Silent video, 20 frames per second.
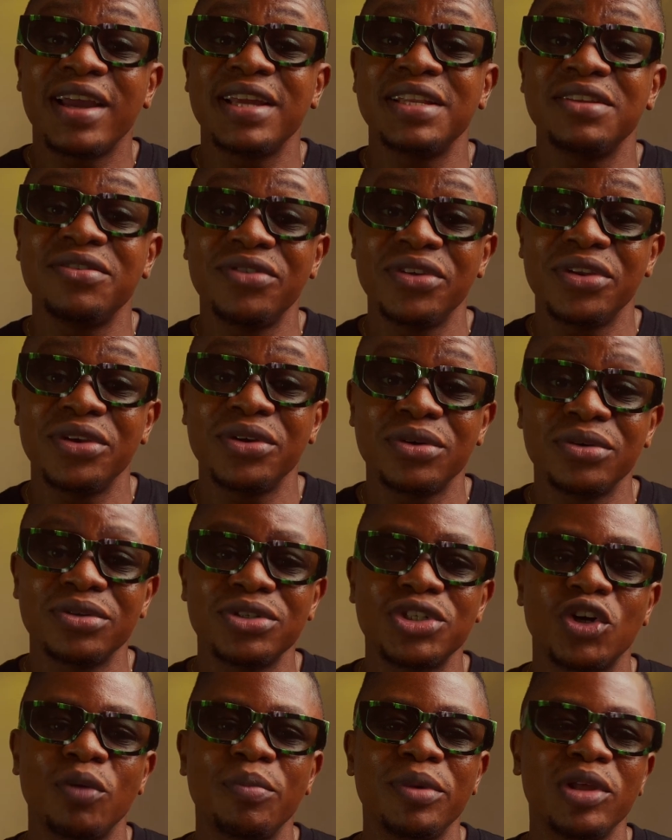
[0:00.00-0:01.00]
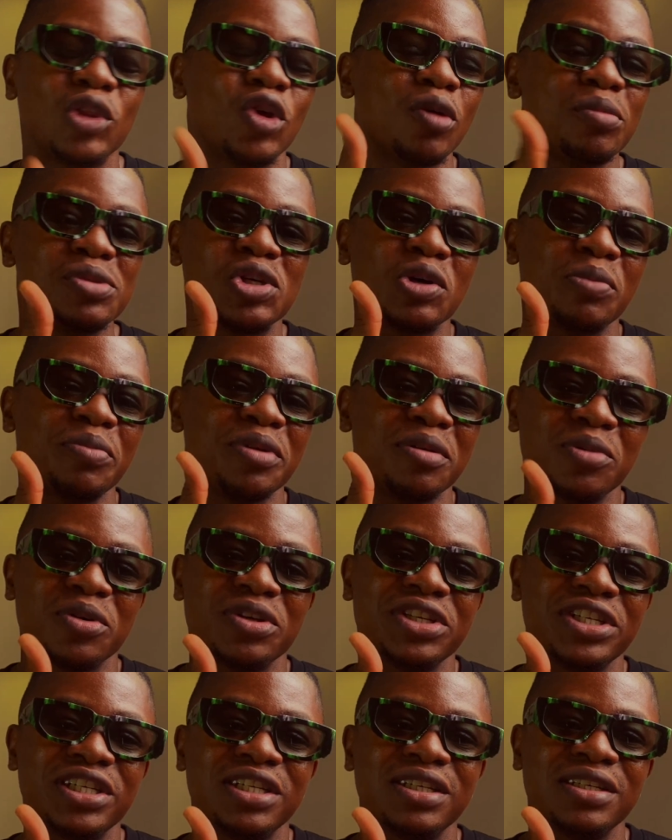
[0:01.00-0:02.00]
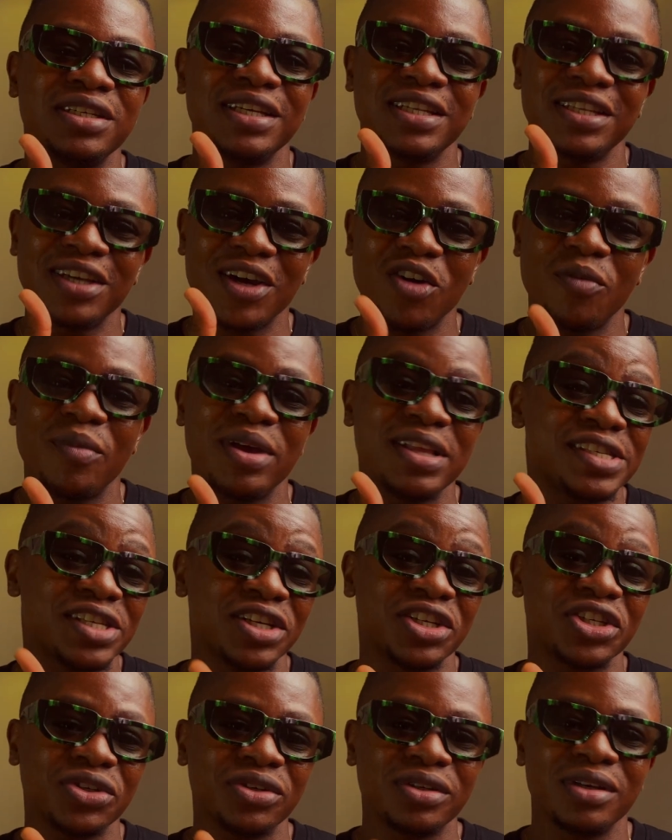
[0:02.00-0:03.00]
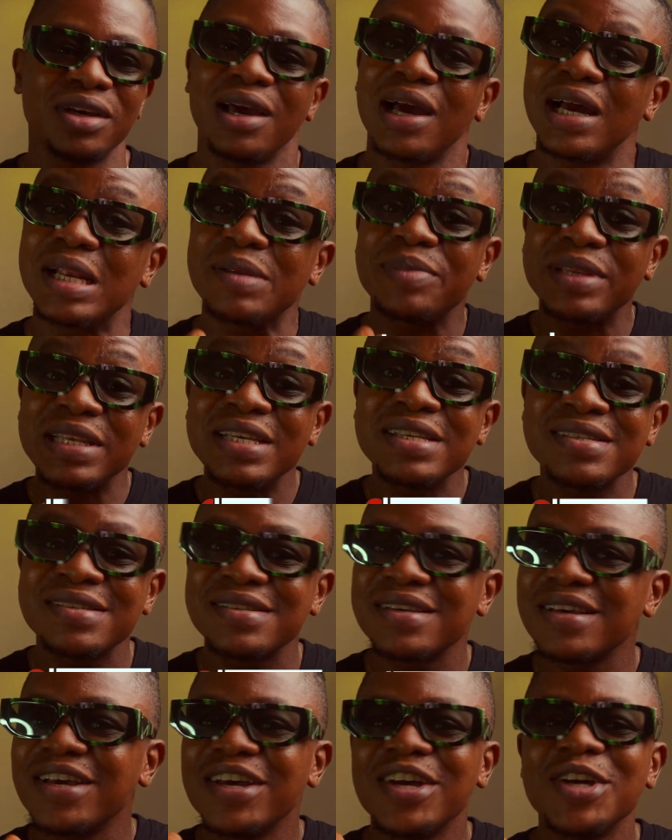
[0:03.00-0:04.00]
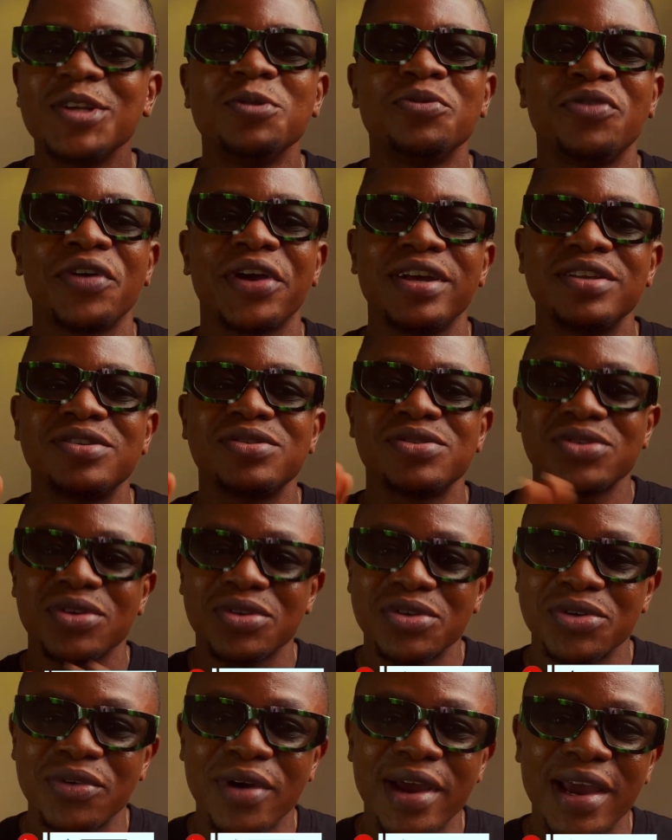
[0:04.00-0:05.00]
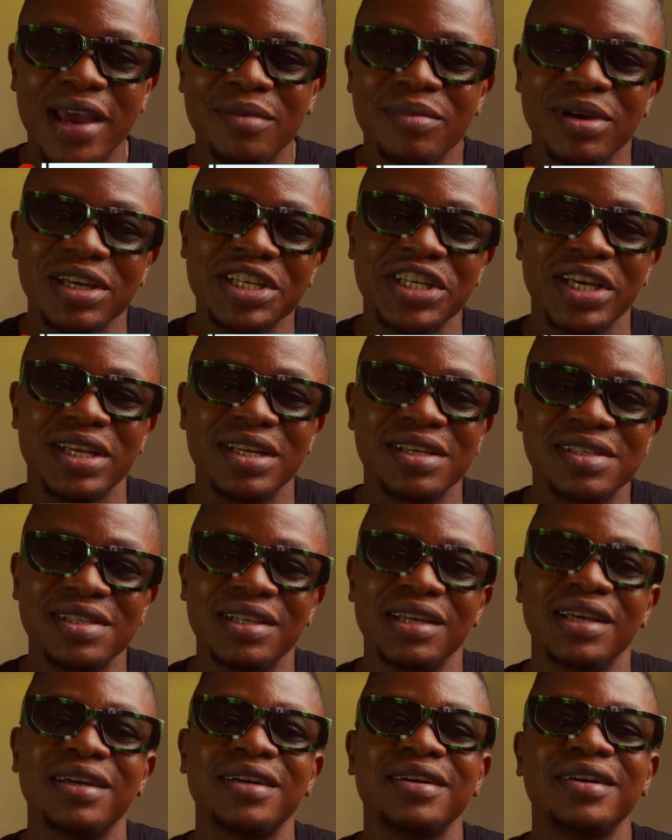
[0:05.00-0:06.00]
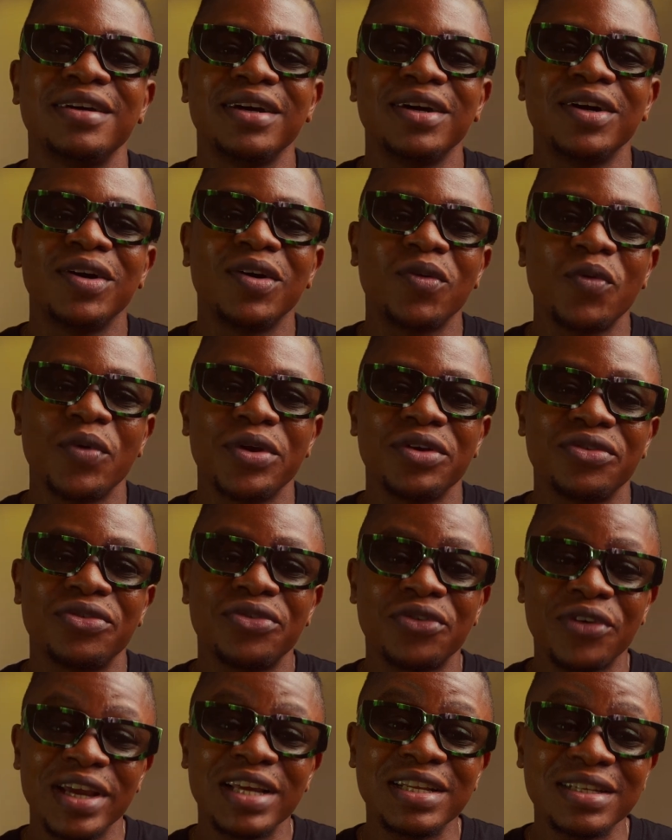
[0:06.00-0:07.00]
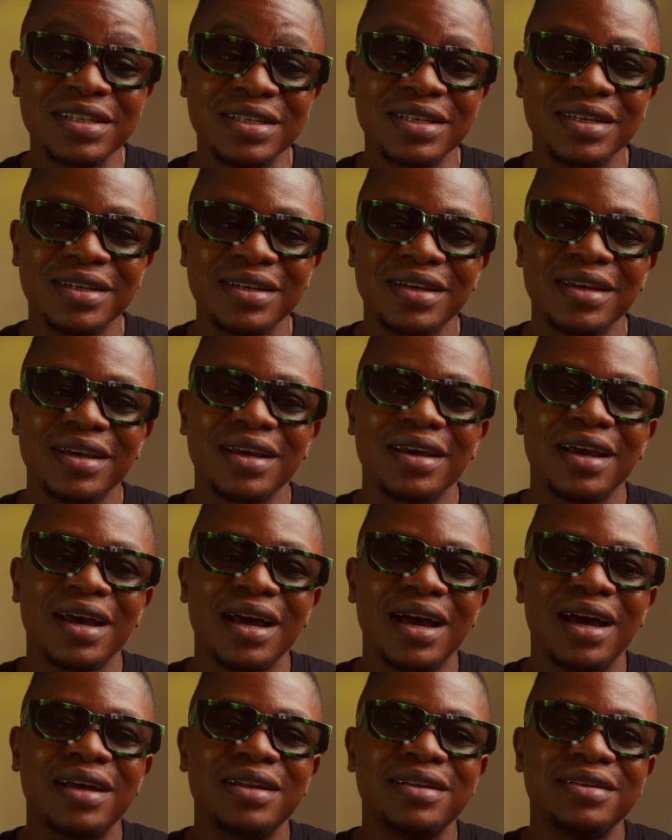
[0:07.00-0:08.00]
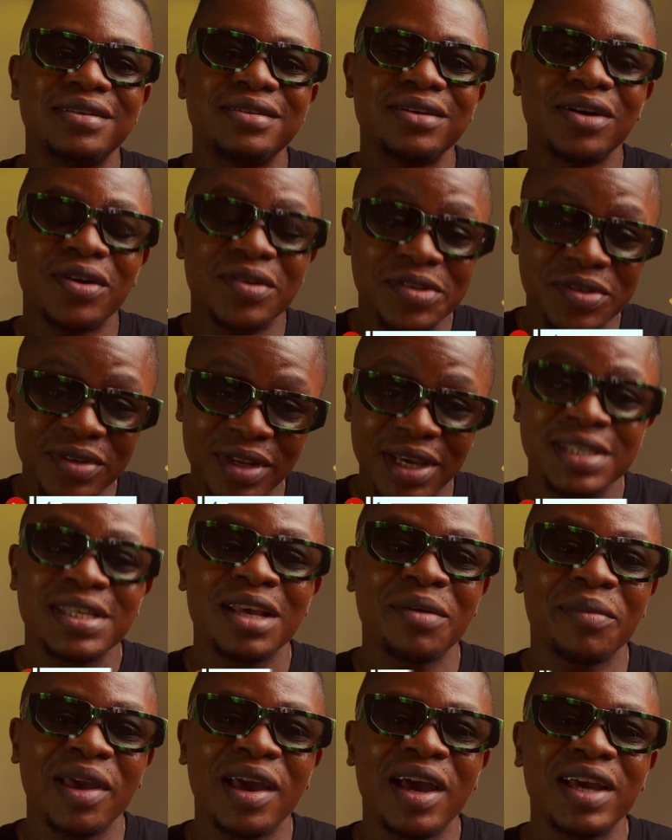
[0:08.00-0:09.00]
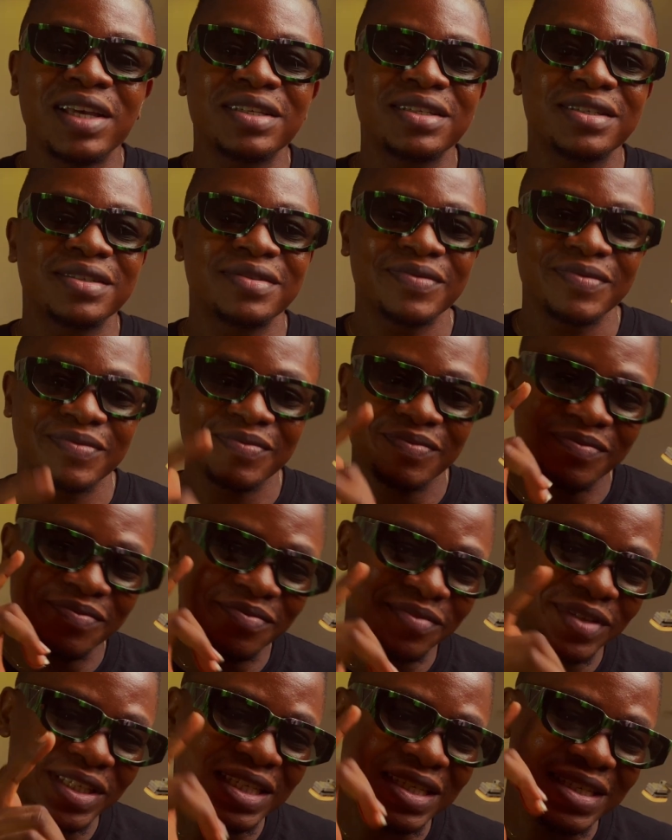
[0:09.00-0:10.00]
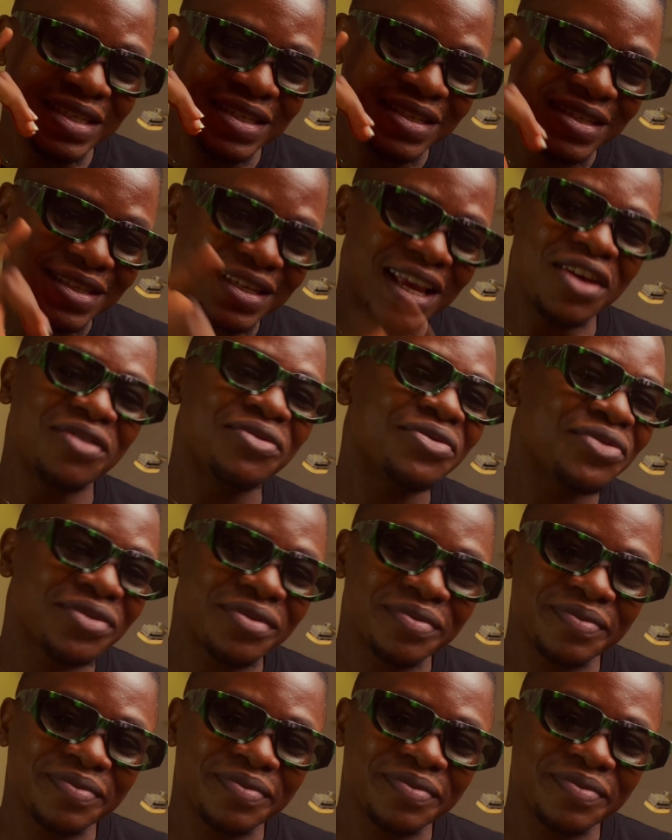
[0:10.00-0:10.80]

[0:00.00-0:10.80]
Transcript: in the video, drop a thumbs up emoji in the comment section. And please don't forget to subscribe and share this link with a friend and until next time, guys, be safe.